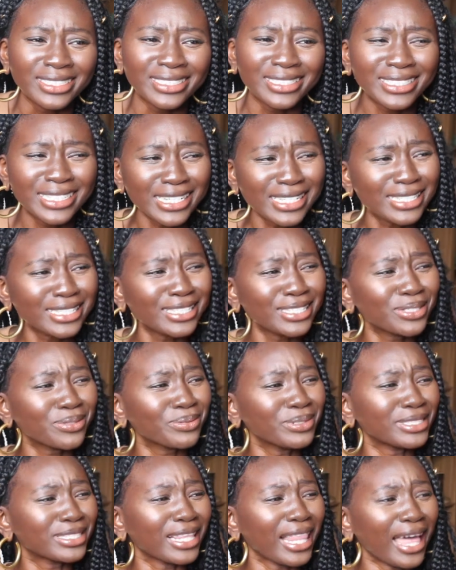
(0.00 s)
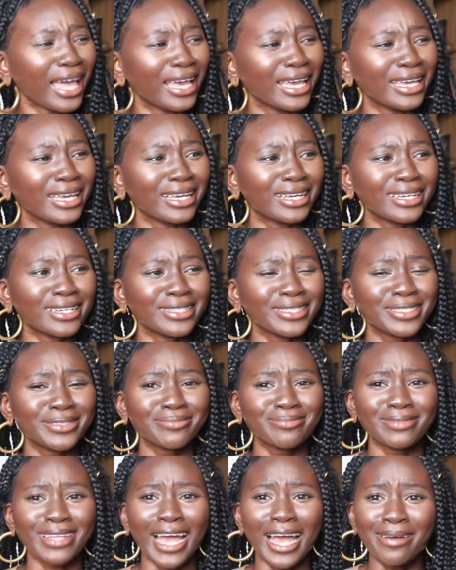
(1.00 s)
Jesus was like,
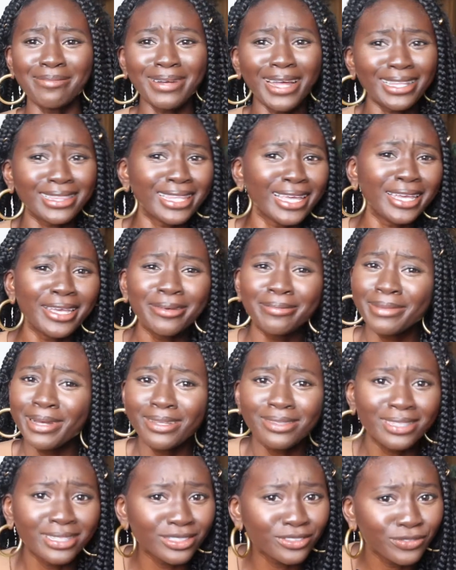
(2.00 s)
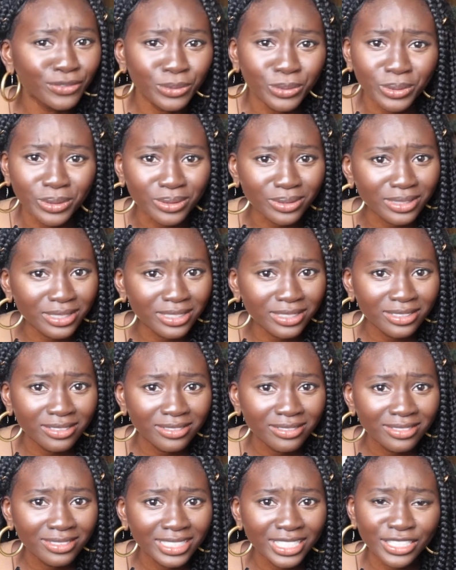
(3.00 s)
I'm not thinking about these fools.
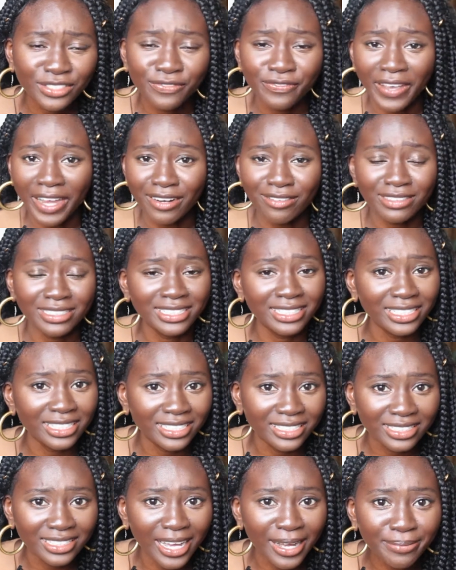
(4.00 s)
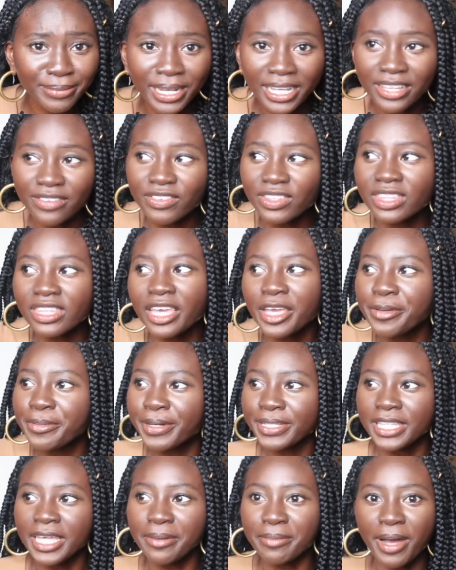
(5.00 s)
These Pharisees, I'm not even thinking
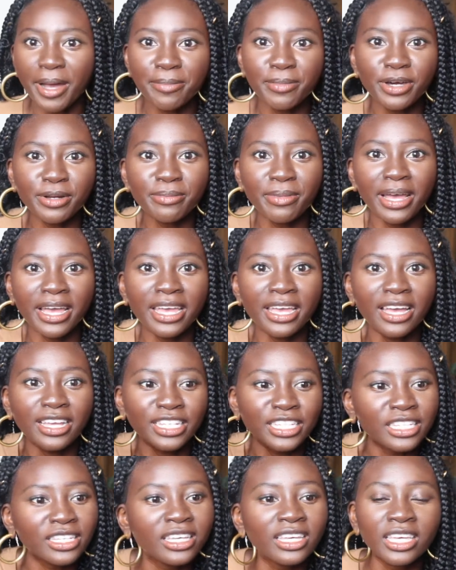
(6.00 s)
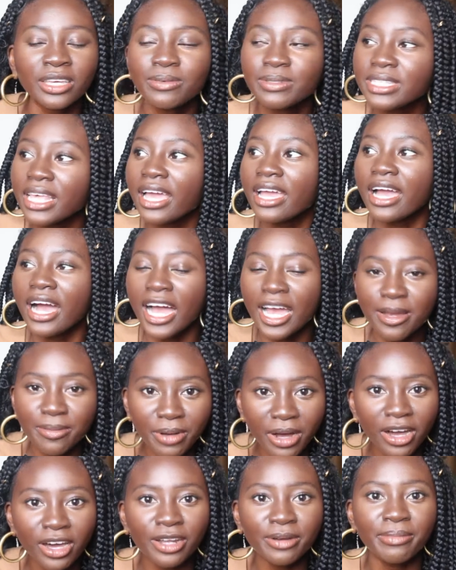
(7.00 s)
about them. He was like, I
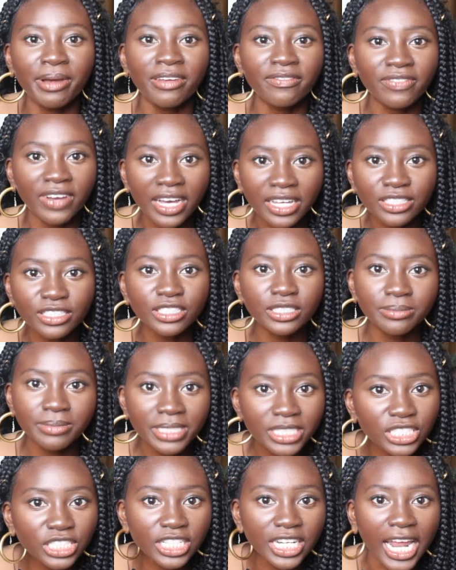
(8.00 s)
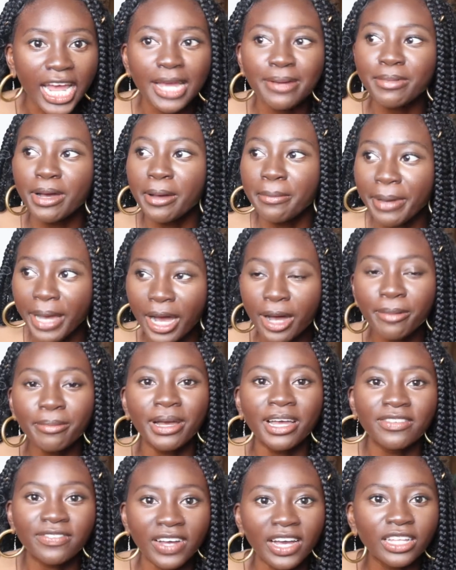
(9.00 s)
am on my Father's mission. I am about
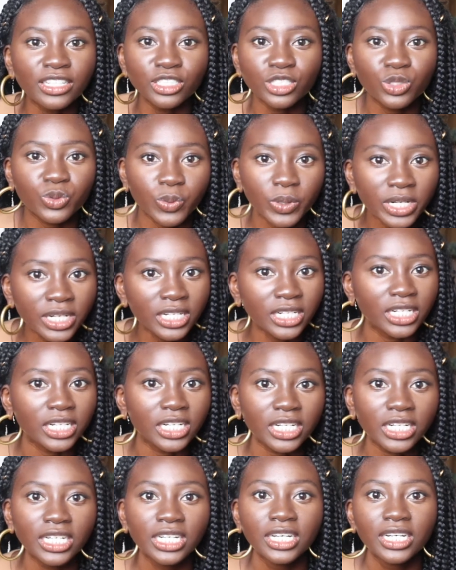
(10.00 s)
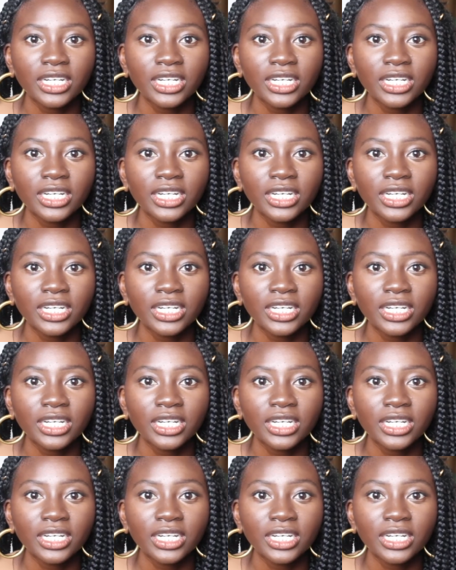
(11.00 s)
my Father's work.